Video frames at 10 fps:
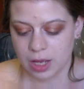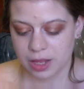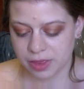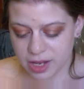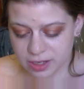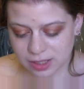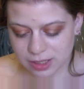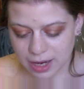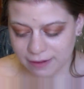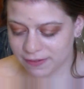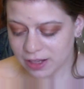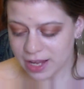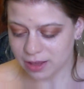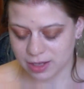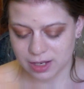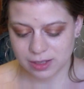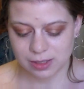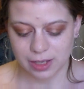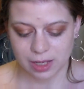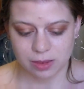And this, I feel like
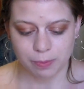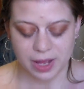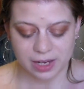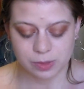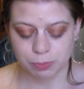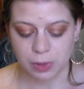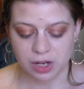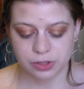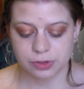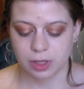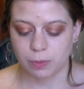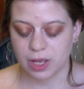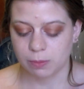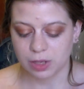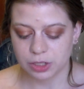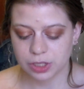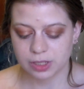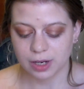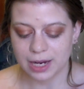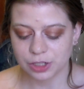these, like the baked bronzers and the baked
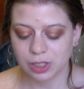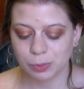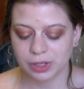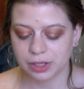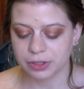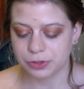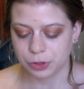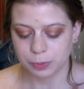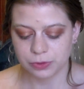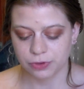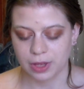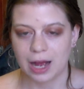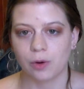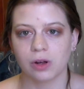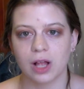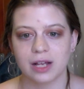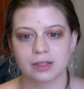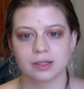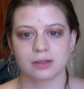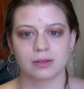blushes, are actually pretty good dupes for the
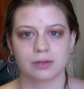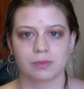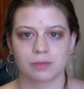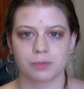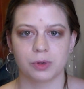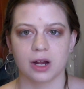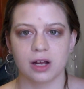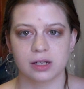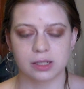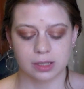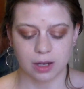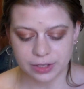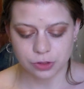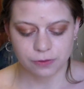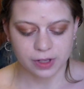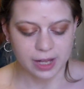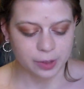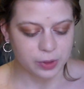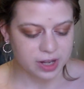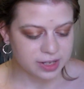Hourglass products. I do feel
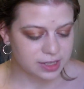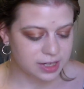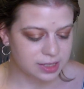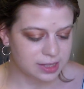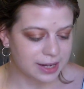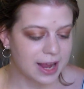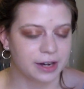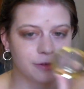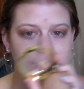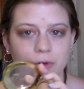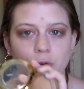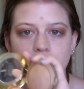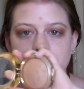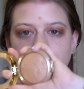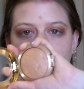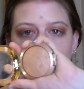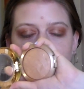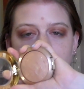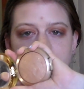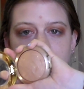like because it is that kind of almost
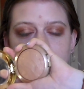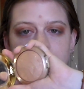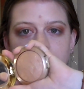marbled